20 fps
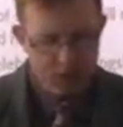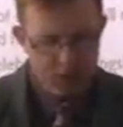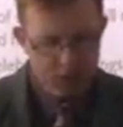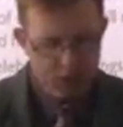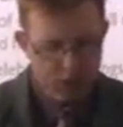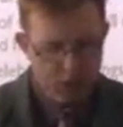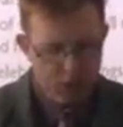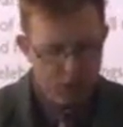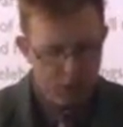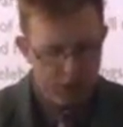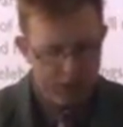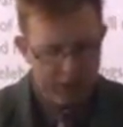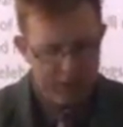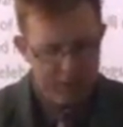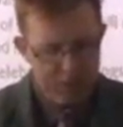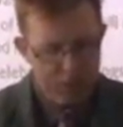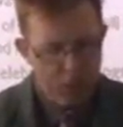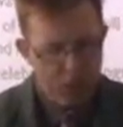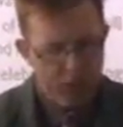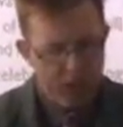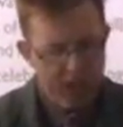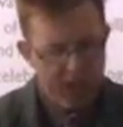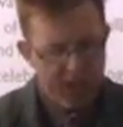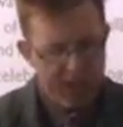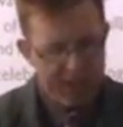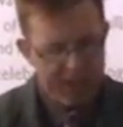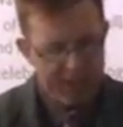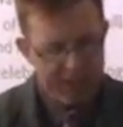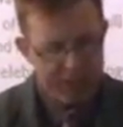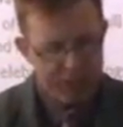Not a monarch
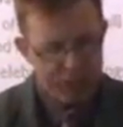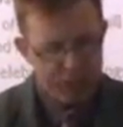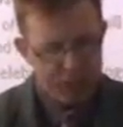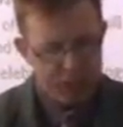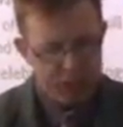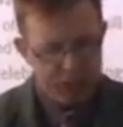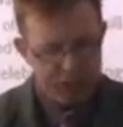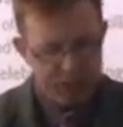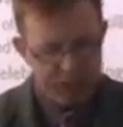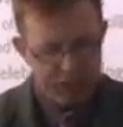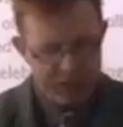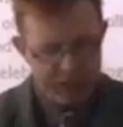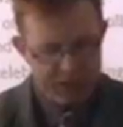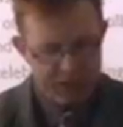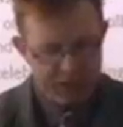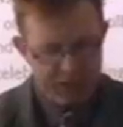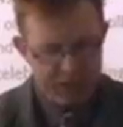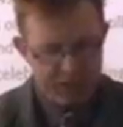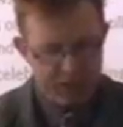interested in his